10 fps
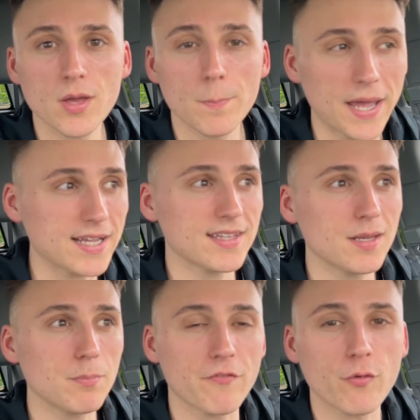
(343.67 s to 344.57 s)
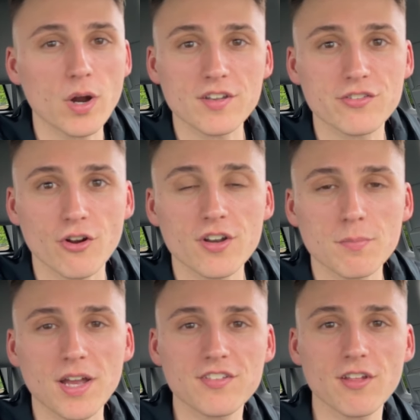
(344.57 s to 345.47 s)
back then before I started
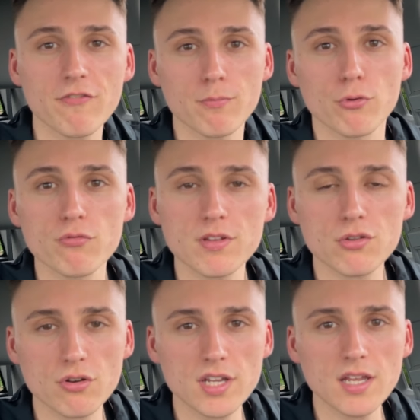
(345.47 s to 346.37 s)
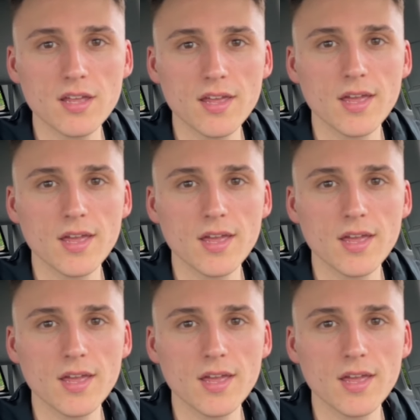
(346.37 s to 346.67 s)
my self-improvement journey,